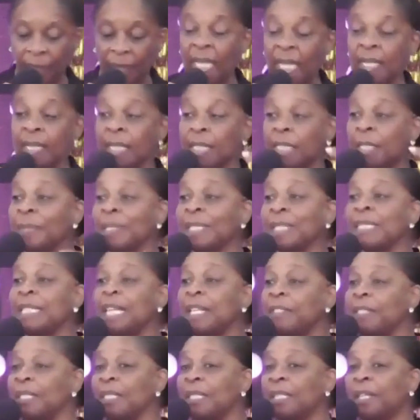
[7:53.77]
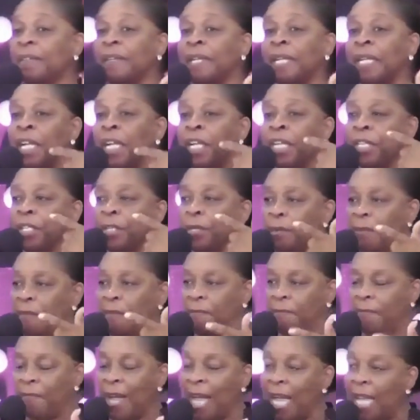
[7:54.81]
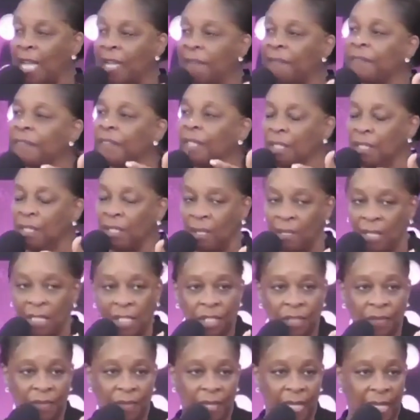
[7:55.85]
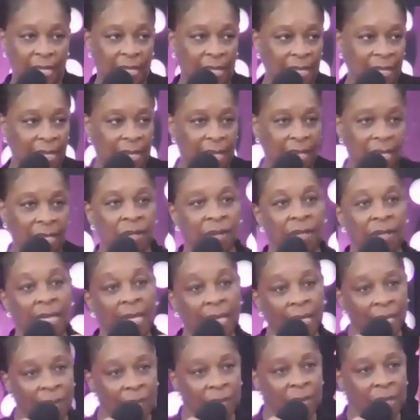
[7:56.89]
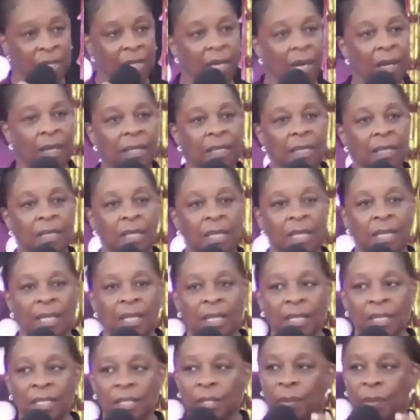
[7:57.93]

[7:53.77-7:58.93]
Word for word: that it was necessary to revive the knowledge of it. So here comes God to